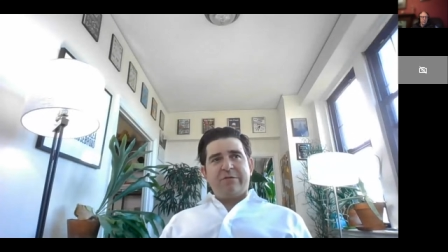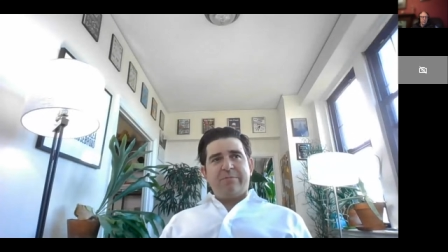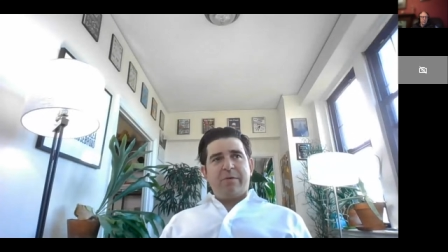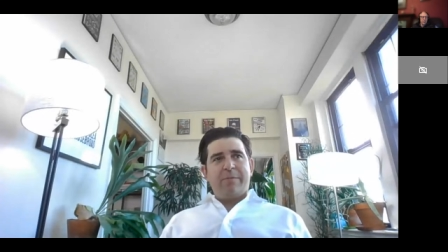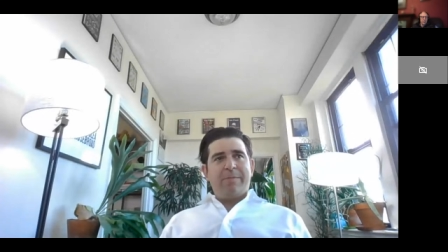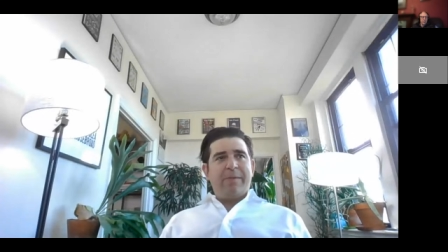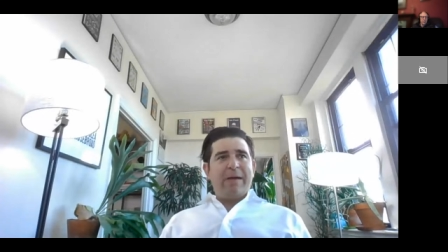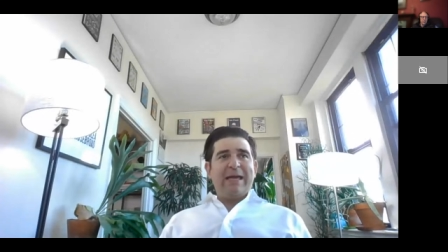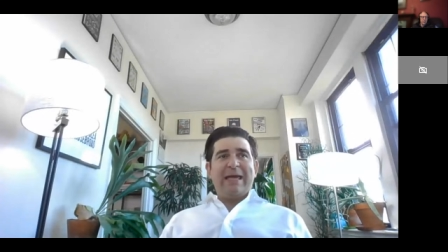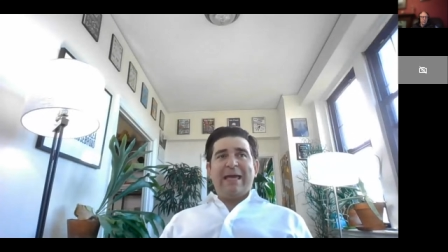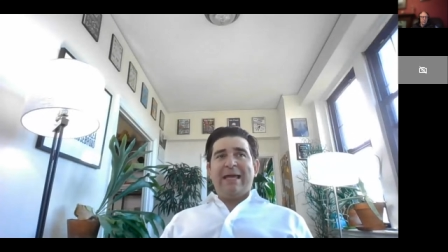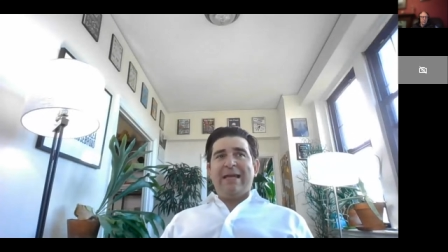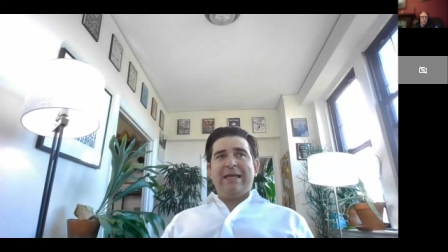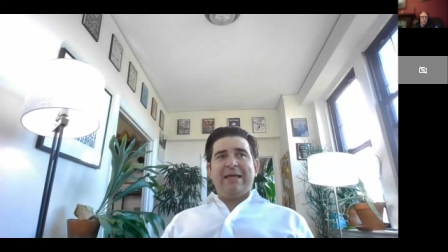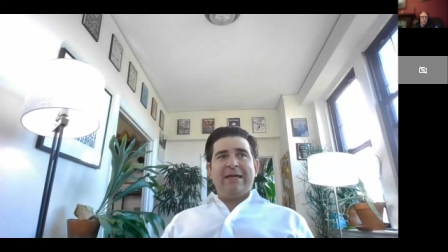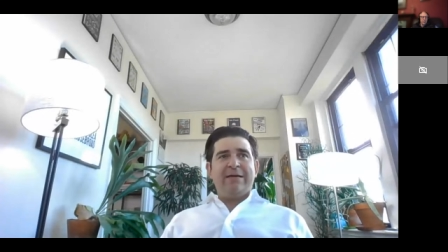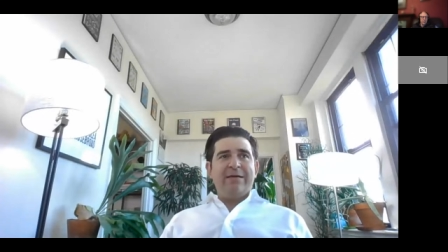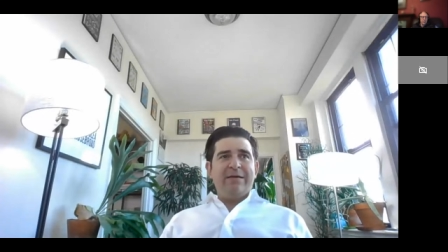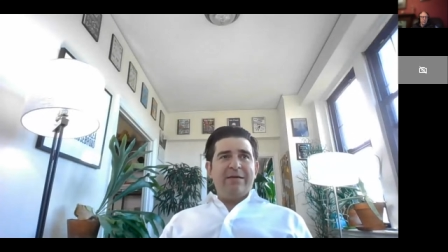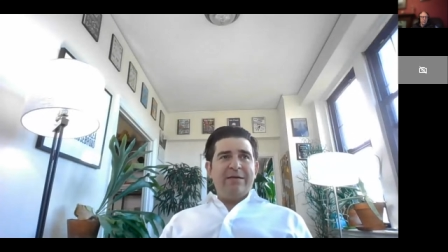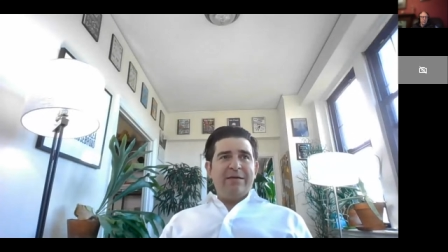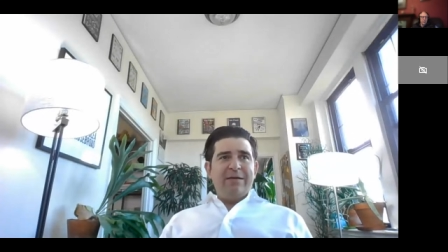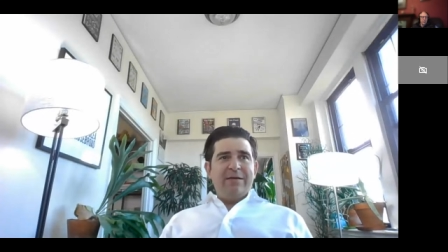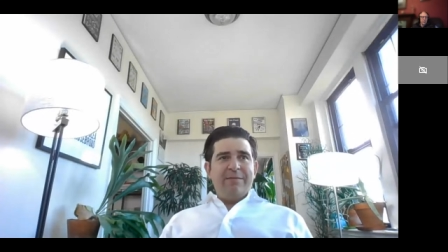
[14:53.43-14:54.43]
but by
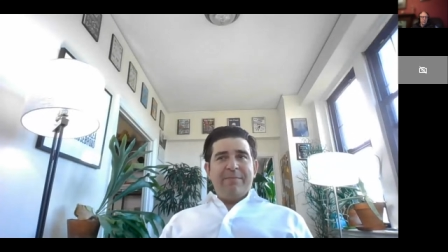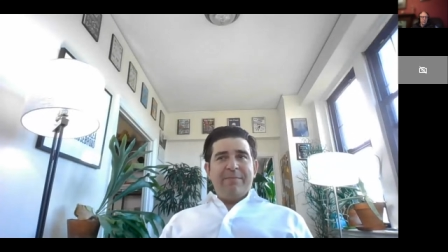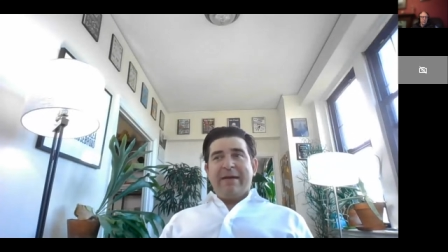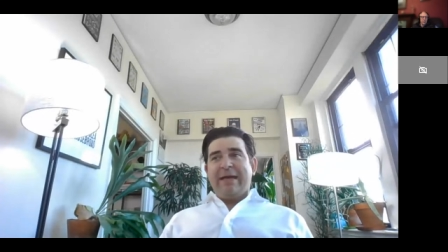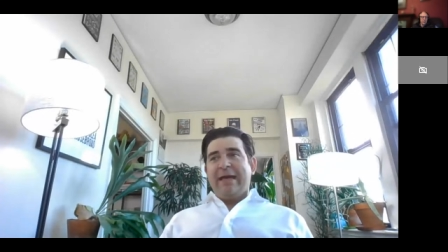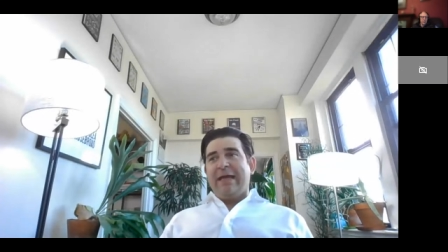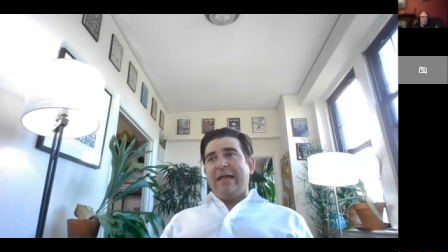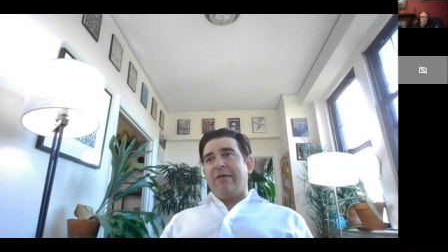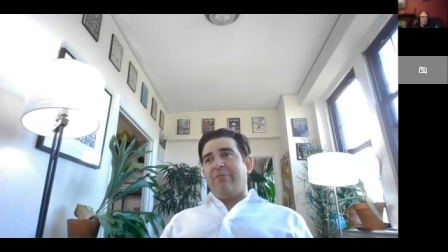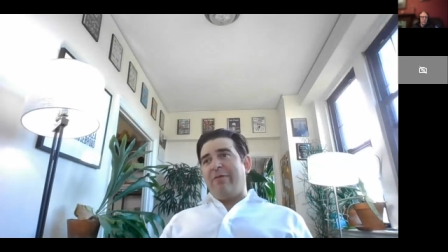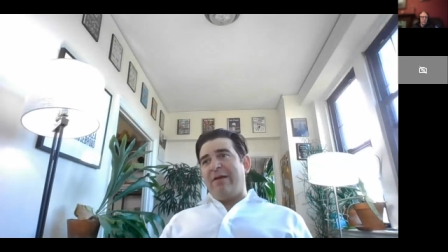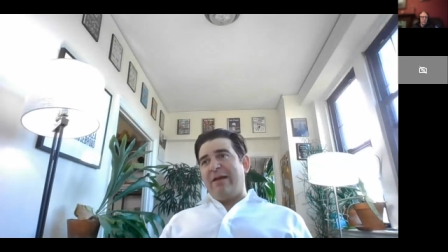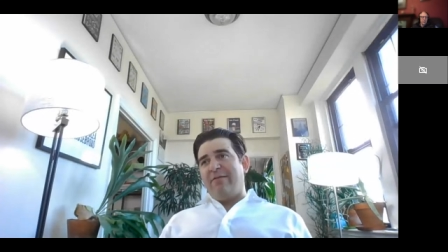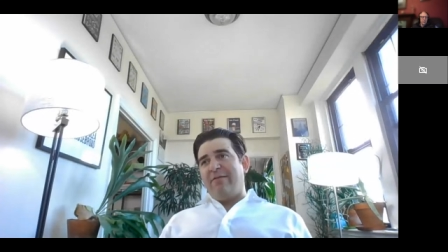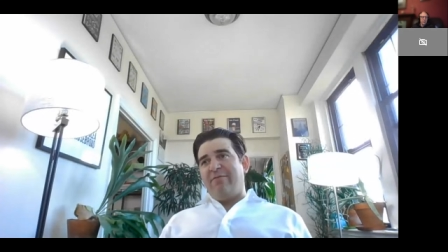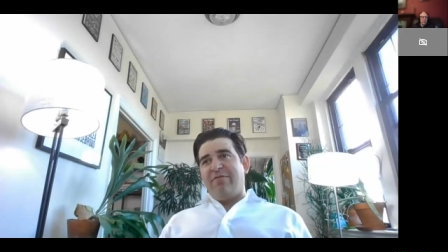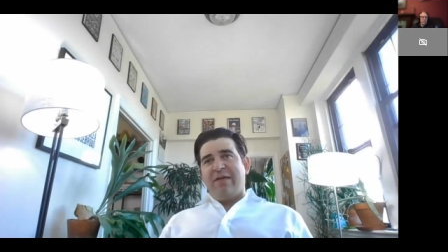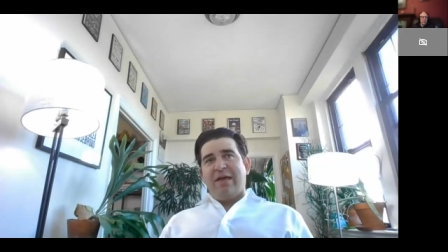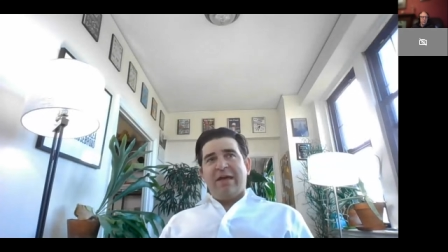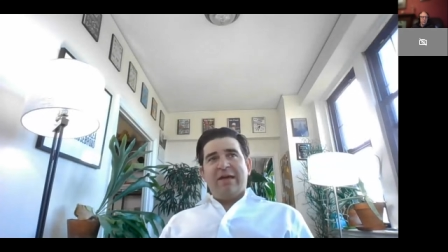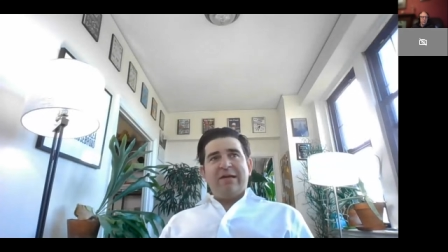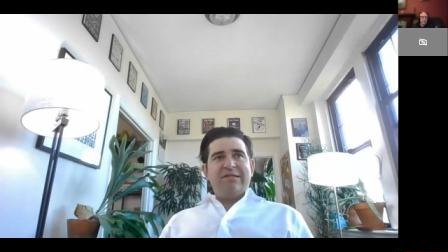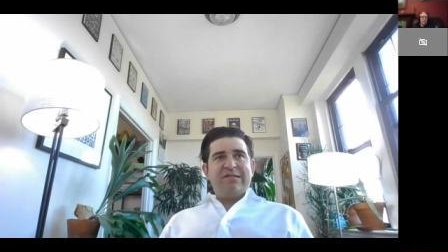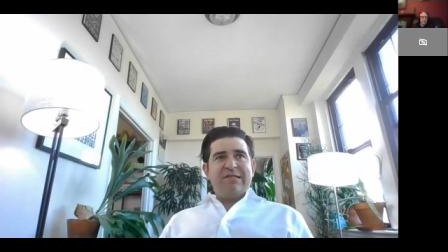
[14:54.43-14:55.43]
getting by getting rid of
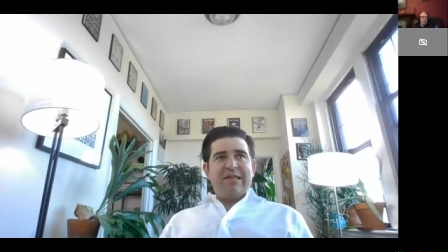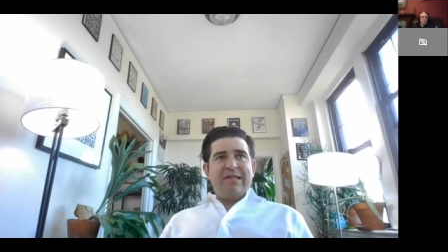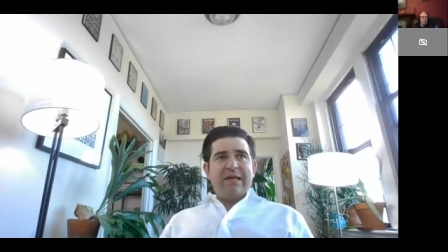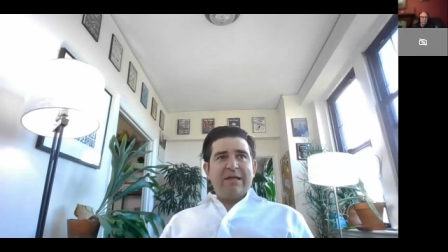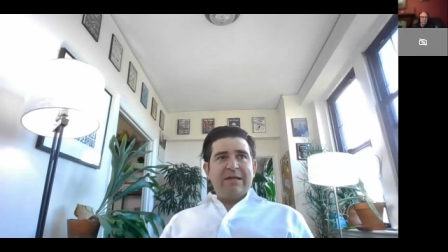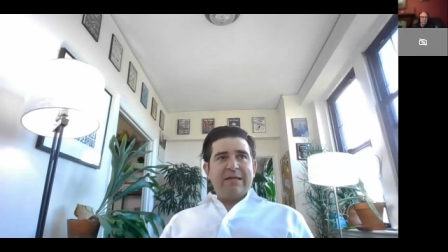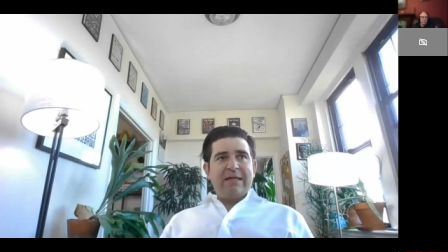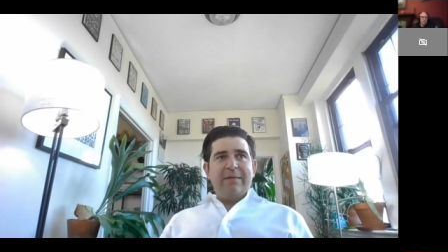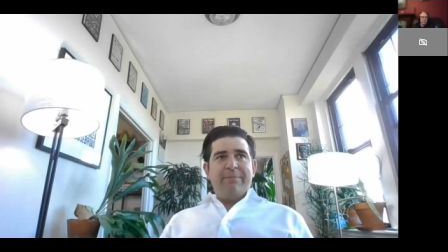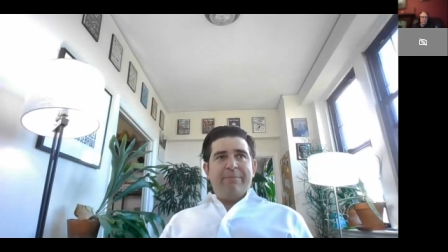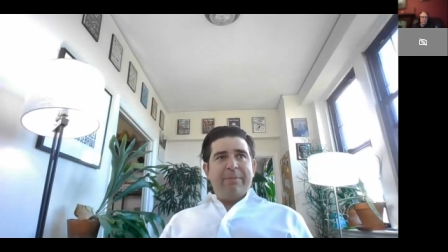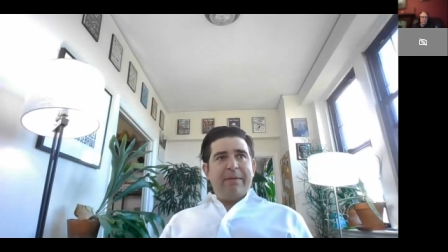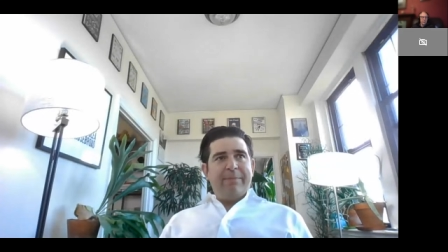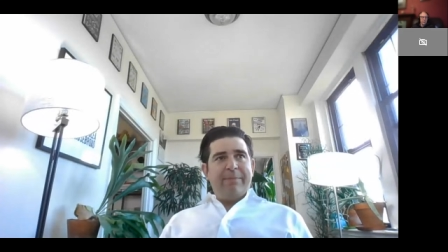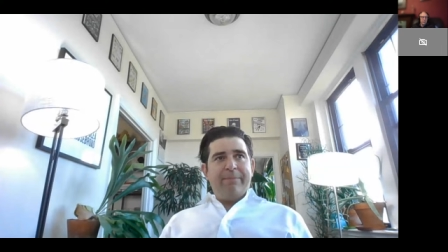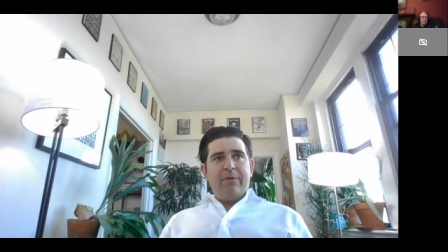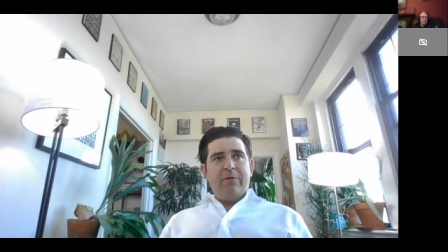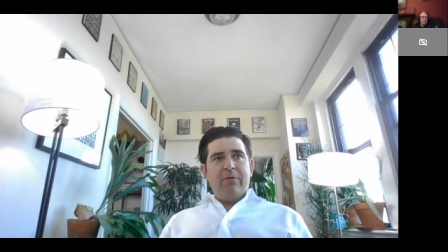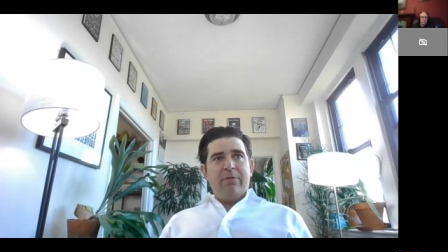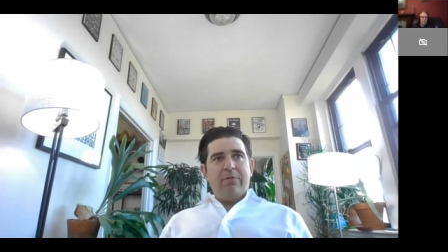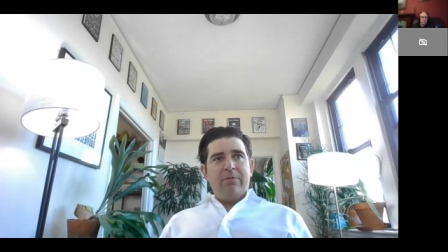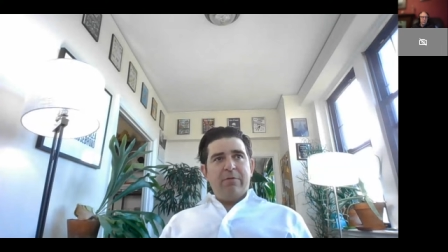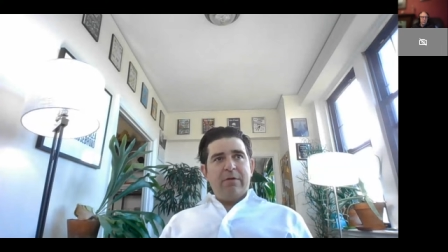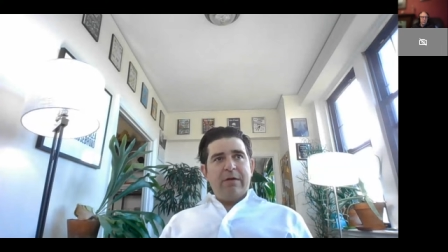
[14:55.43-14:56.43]
things that keep
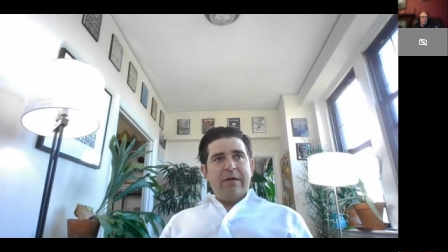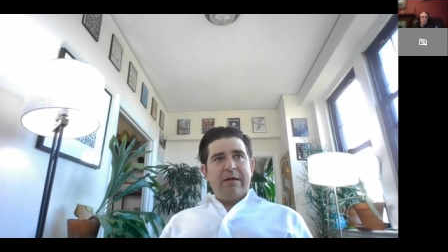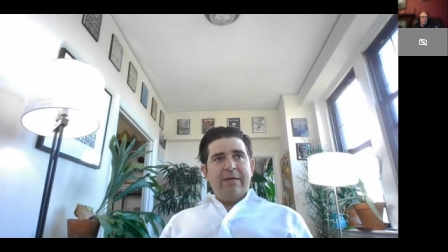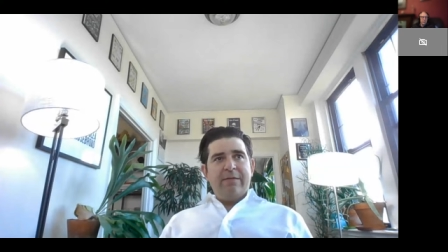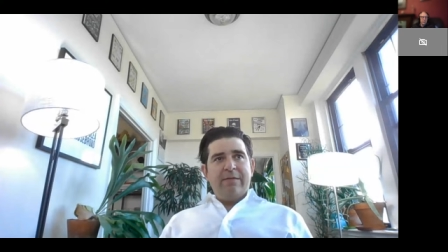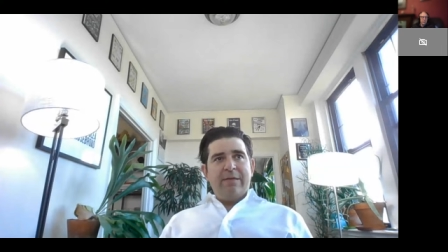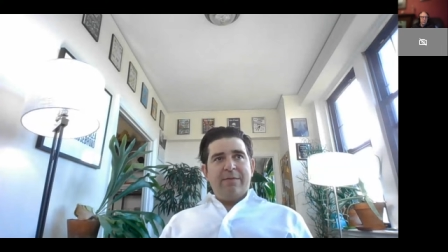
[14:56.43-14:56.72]
people uh,